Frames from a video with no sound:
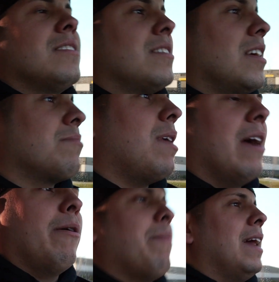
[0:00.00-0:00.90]
That's why
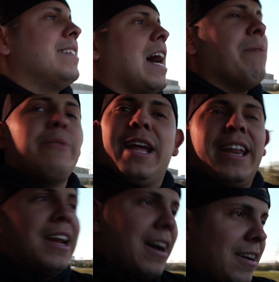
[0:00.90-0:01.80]
everybody's
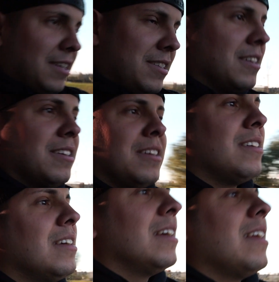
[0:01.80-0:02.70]
hibernating out here.
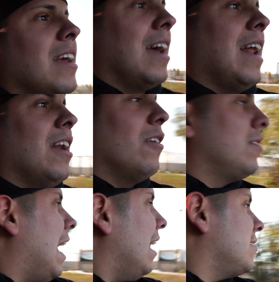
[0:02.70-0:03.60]
And I know
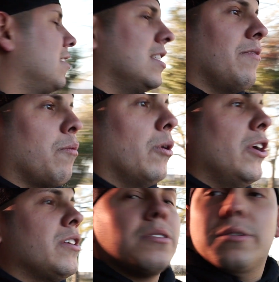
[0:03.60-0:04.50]
Dallas is even
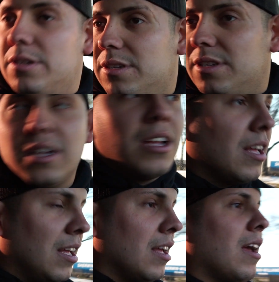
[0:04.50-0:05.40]
worse.
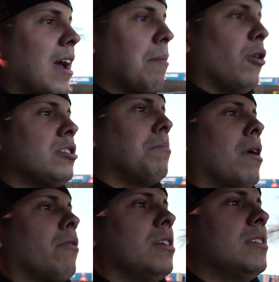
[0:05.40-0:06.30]
And most of my
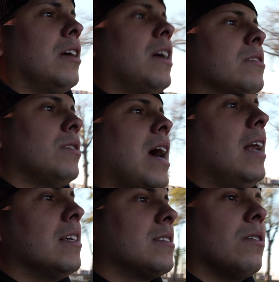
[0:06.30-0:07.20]
runs are out to
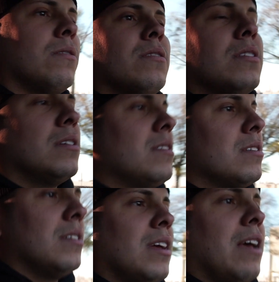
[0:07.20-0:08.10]
Dallas, so
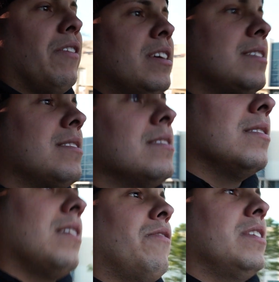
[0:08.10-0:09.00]
if it's
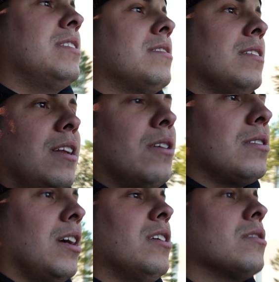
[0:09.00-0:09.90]
you know,
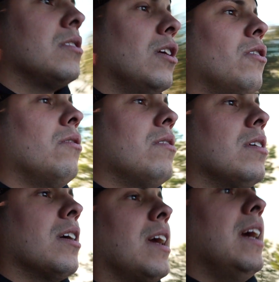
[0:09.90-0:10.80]
starts to snow
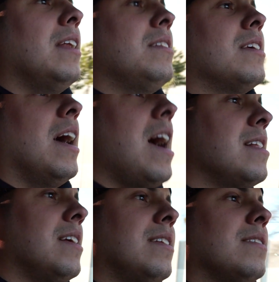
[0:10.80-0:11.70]
again tonight,
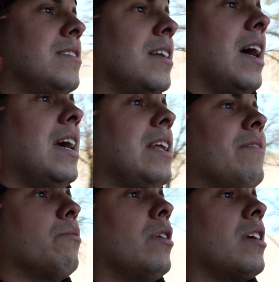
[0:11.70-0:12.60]
then shit, I ain't
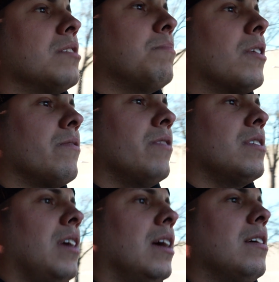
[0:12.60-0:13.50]
even working tomorrow.
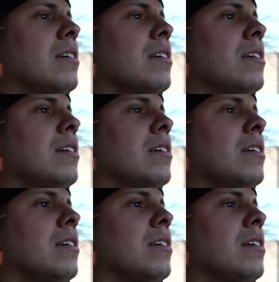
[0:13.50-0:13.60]
Fuck that.